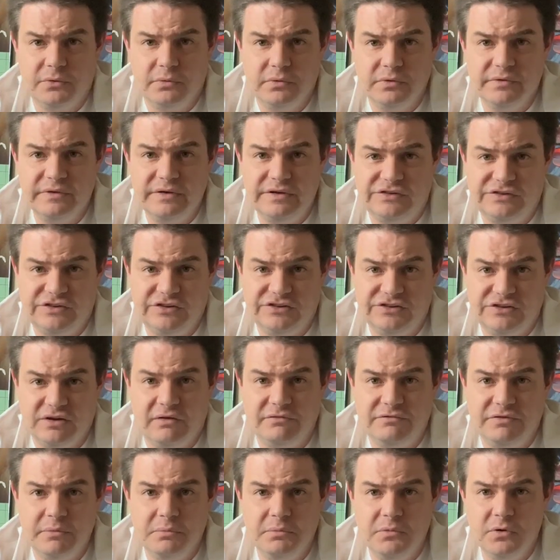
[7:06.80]
releases
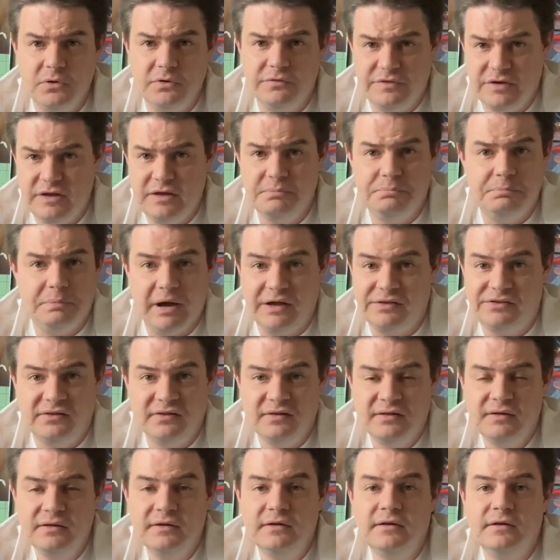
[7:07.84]
of the movie, but
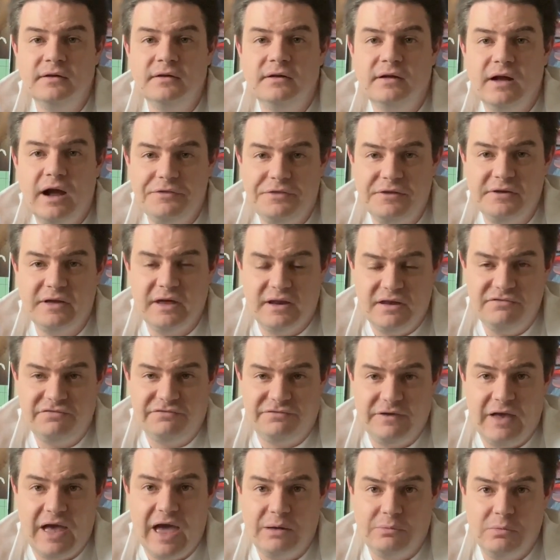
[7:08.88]
I think any
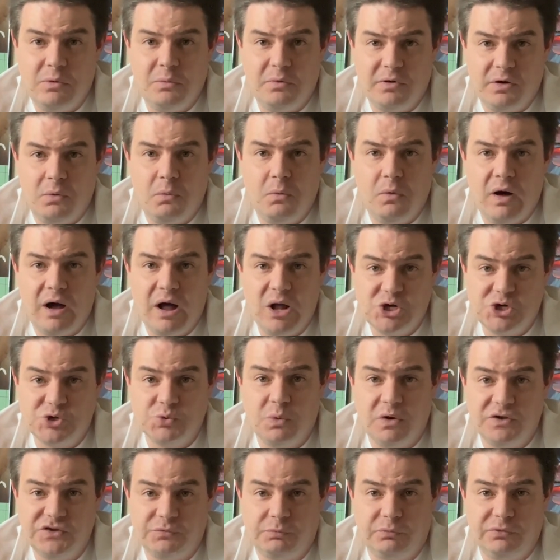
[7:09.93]
fan will want to watch
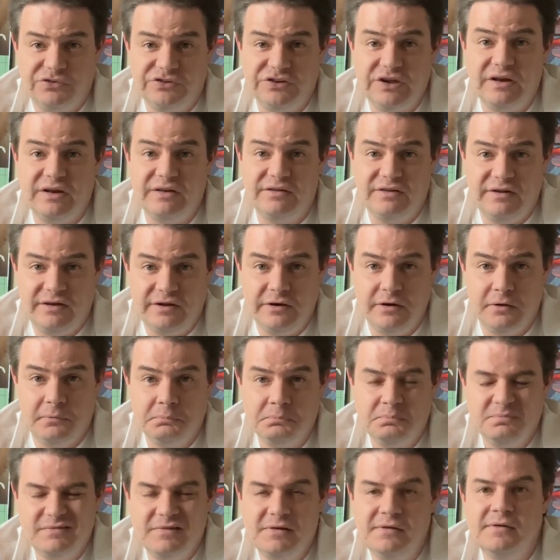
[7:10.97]
what's presented here.
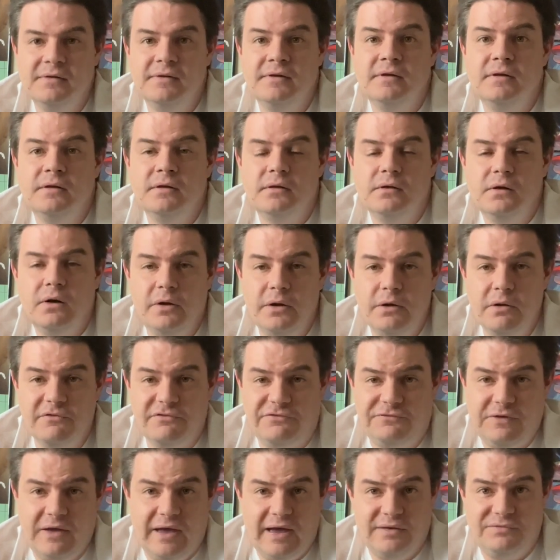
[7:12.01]
Are you a
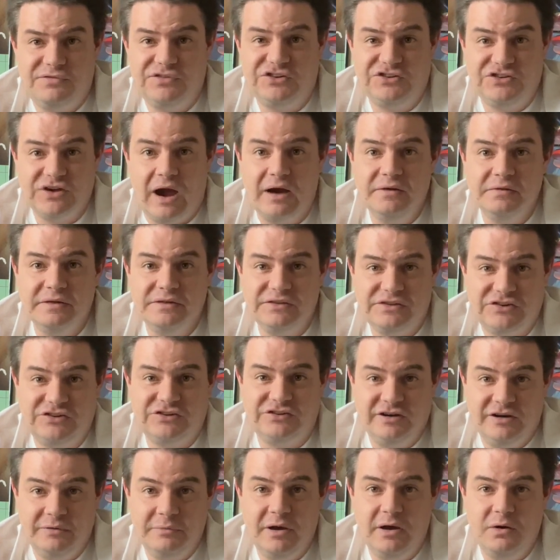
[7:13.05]
fan of silent
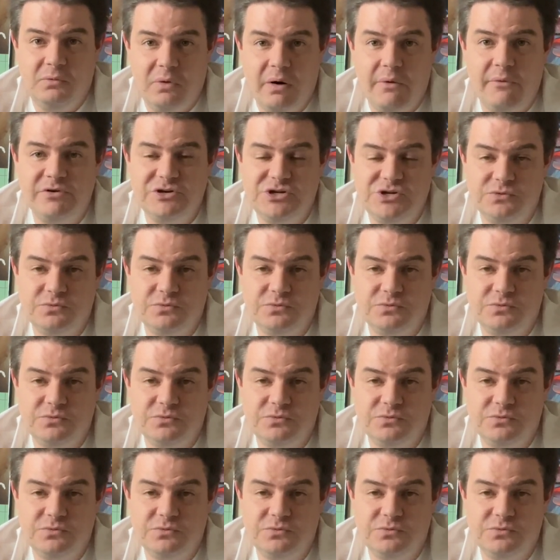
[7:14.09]
cinema, and where would you